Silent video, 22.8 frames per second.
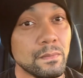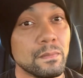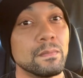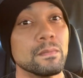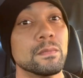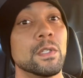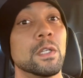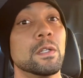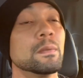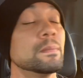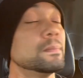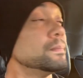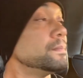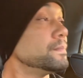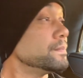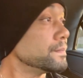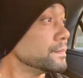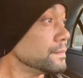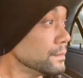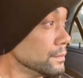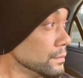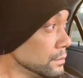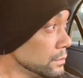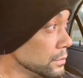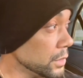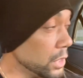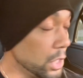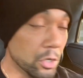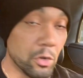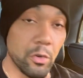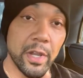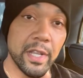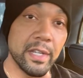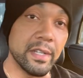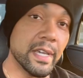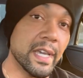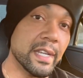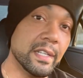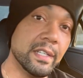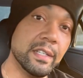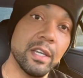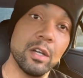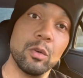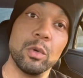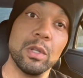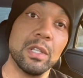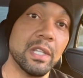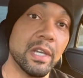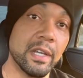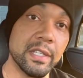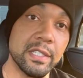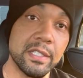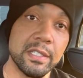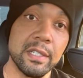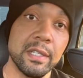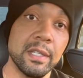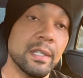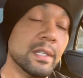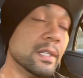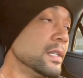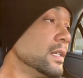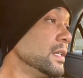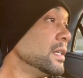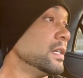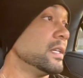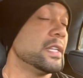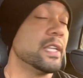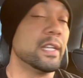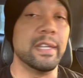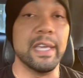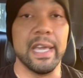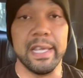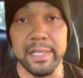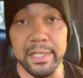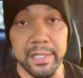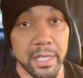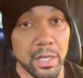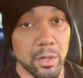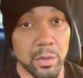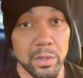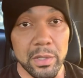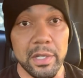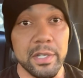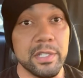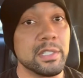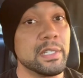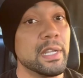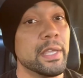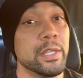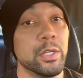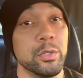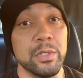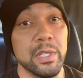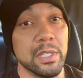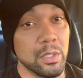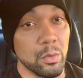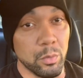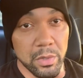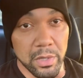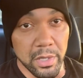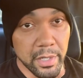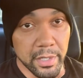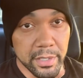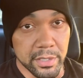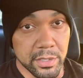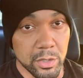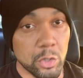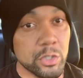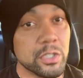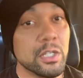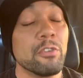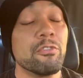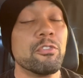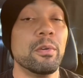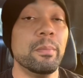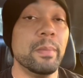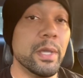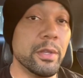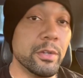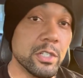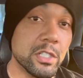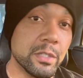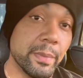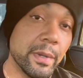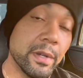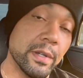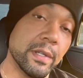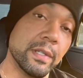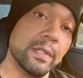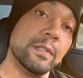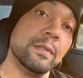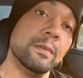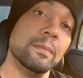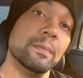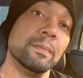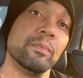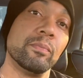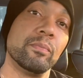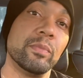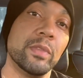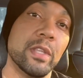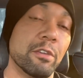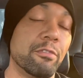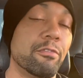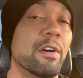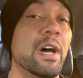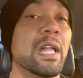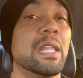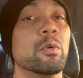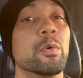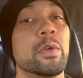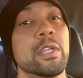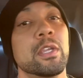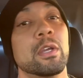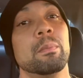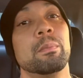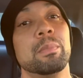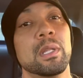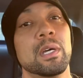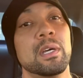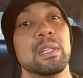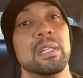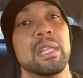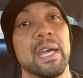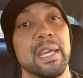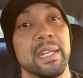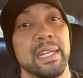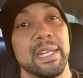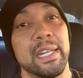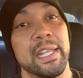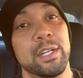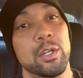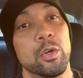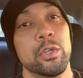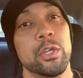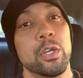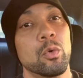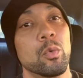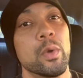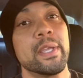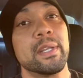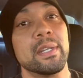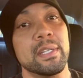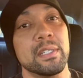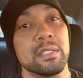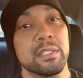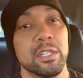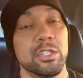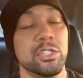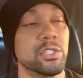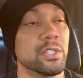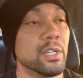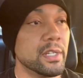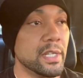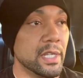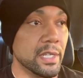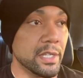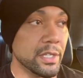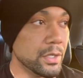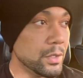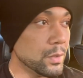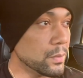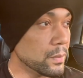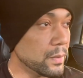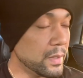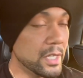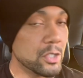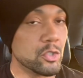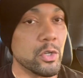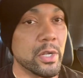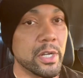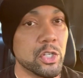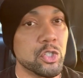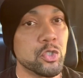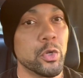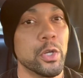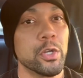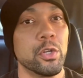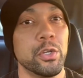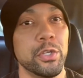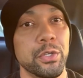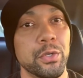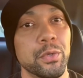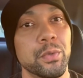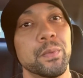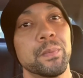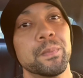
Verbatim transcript: You know? Your granddaddy dealt with lust, your daddy dealt with us, now you're dealing with us. Those are familiar spirits. They're following your bloodline and they know your weakness. They're studying you and they try to trigger you.